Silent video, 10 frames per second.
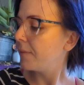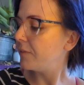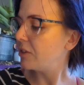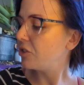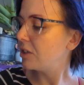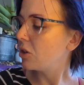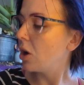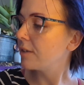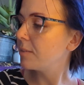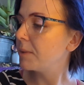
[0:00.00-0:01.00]
Vision,
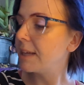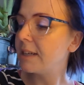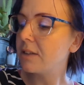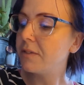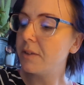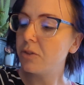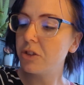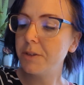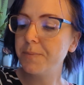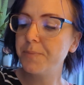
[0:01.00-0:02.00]
contemplating the
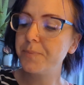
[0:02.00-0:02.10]
future.